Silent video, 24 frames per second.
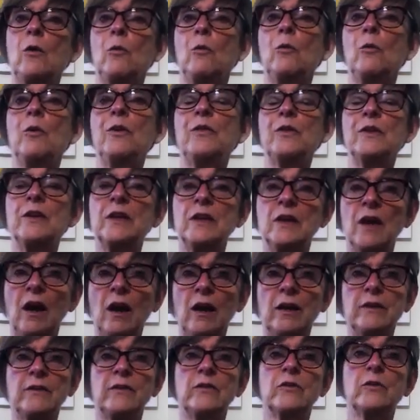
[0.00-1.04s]
with
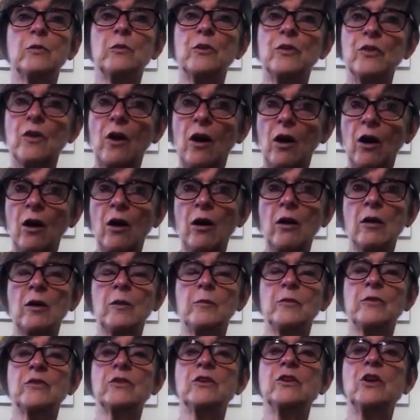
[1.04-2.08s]
guns, with
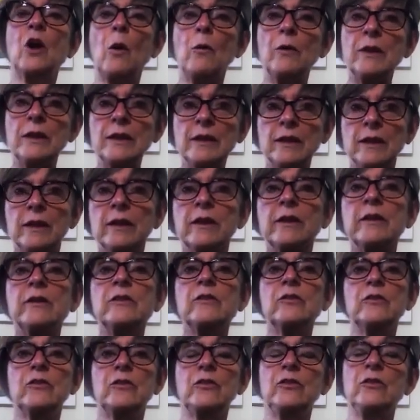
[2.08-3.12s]
arms, going
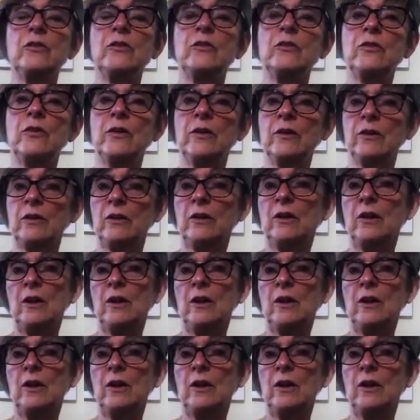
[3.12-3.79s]
into the,